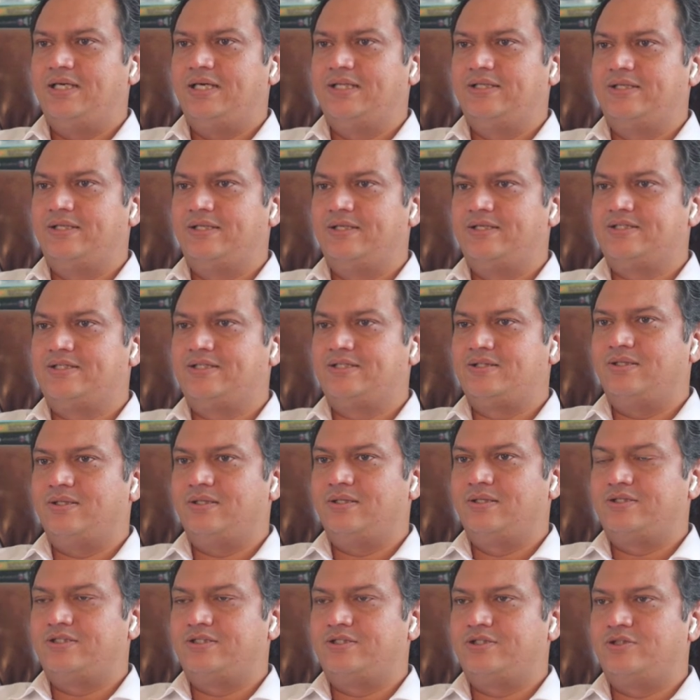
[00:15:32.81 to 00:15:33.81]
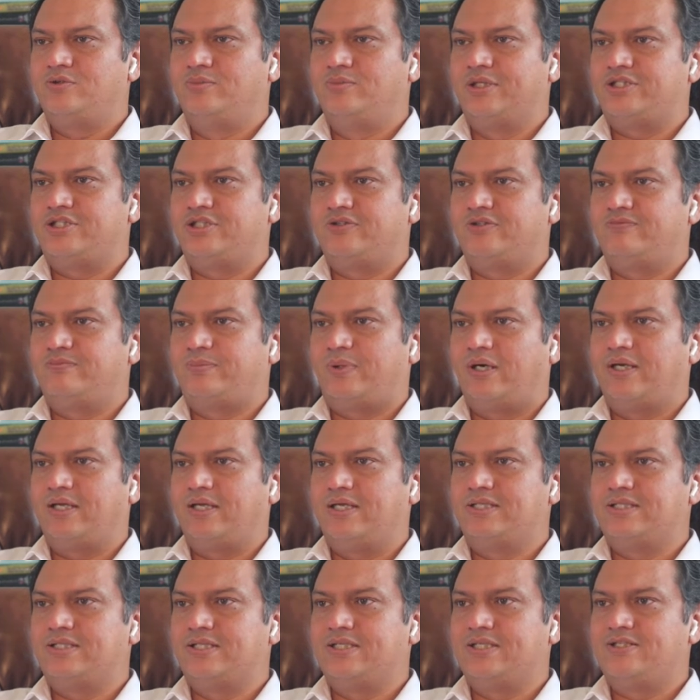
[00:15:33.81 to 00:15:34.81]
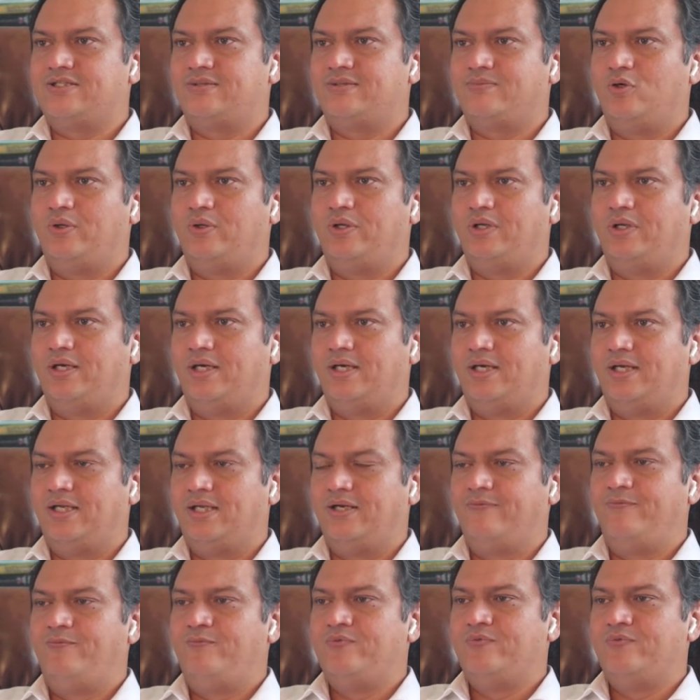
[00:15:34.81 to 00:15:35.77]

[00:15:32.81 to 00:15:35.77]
and there's too much of Parkinsonism going on.